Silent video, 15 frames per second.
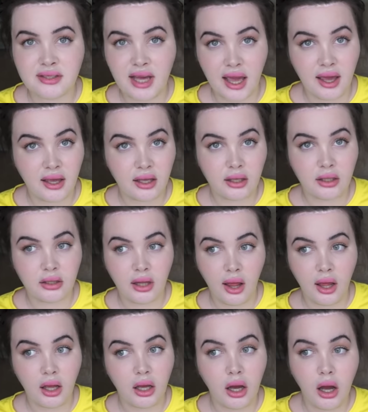saying
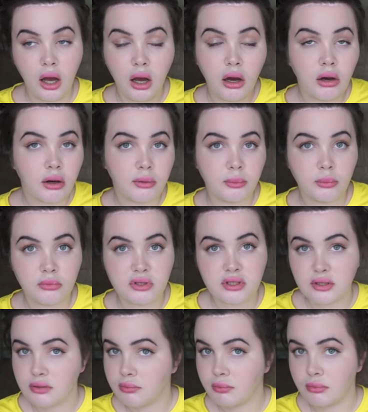like, oh,
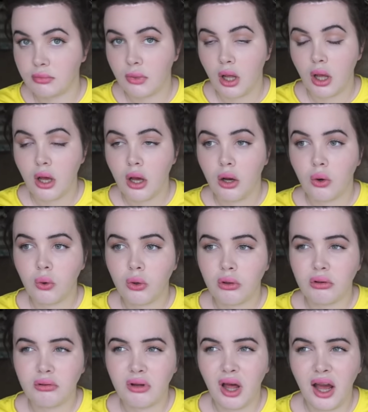
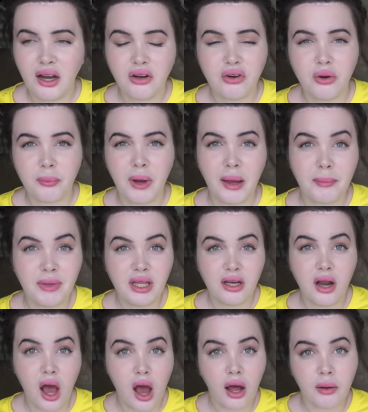I don't know, by me
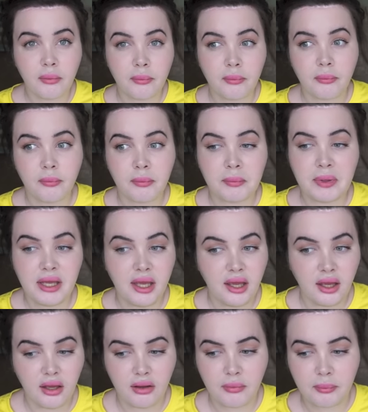not
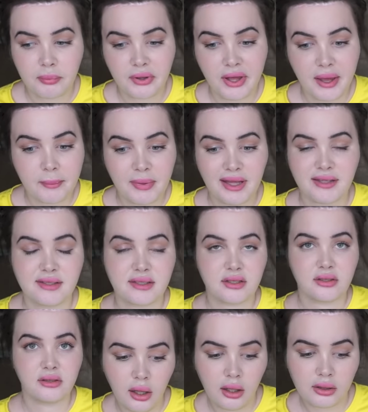being
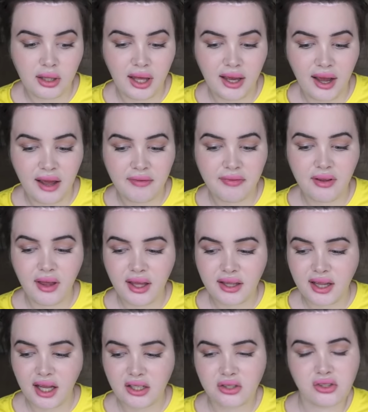plant-based, like, I feel like
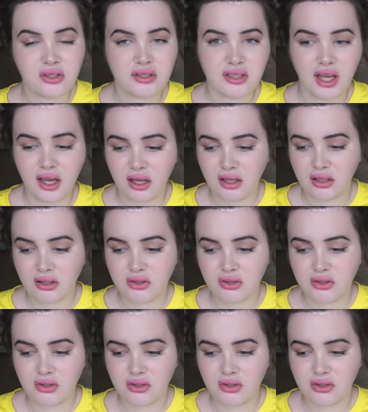that's just like,